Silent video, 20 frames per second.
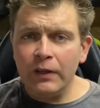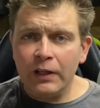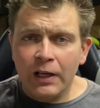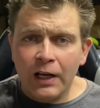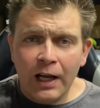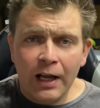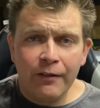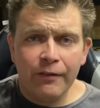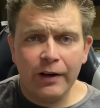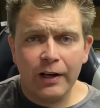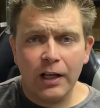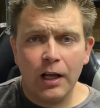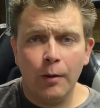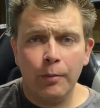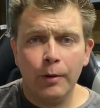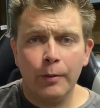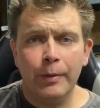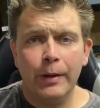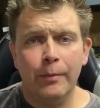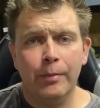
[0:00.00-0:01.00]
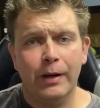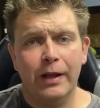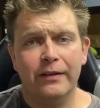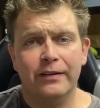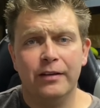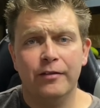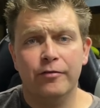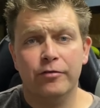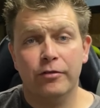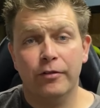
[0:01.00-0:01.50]
I have had a couple of people
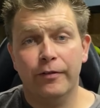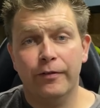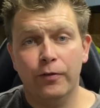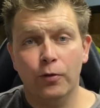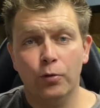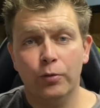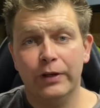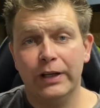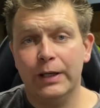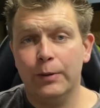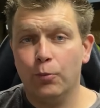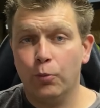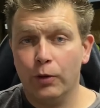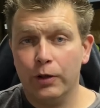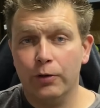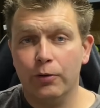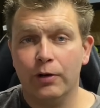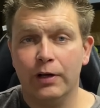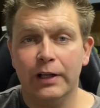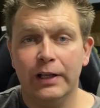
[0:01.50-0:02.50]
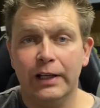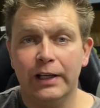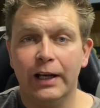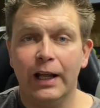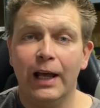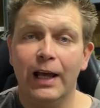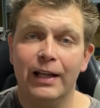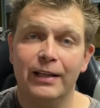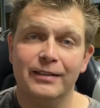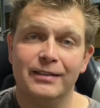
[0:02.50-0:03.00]
asking for a full deep wheel clean
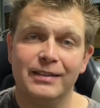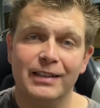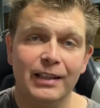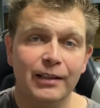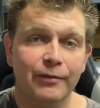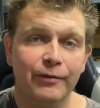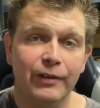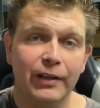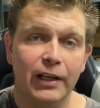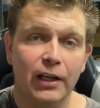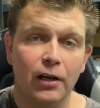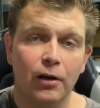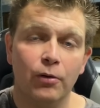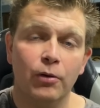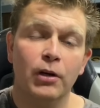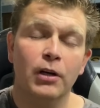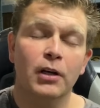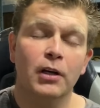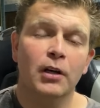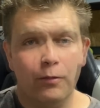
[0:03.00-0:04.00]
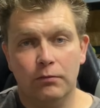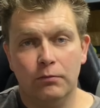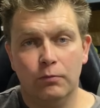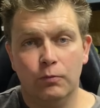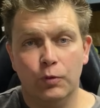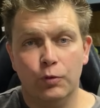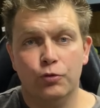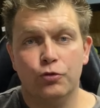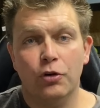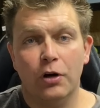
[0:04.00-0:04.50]
and sealant video.
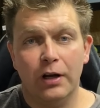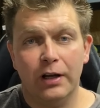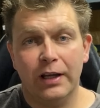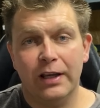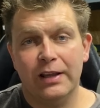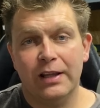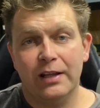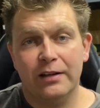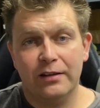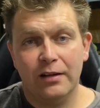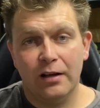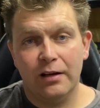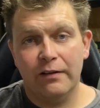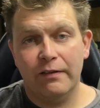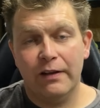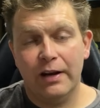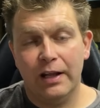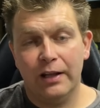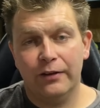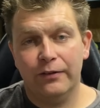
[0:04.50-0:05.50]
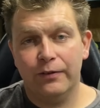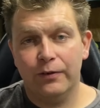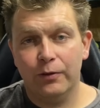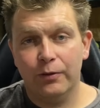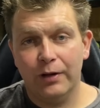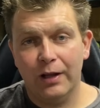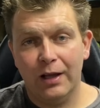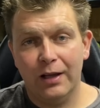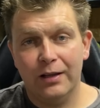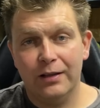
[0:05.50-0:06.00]
We'll try and get that done in the next few
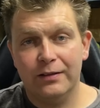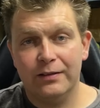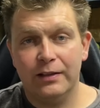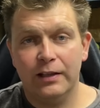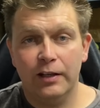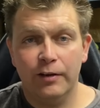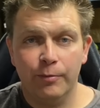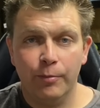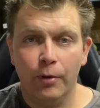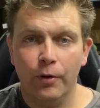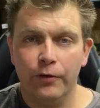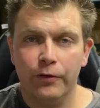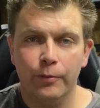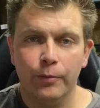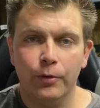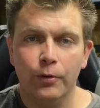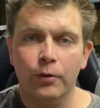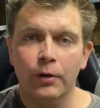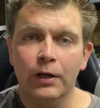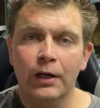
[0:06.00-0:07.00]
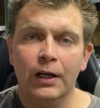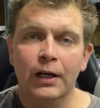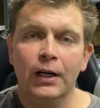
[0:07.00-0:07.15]
days if possible.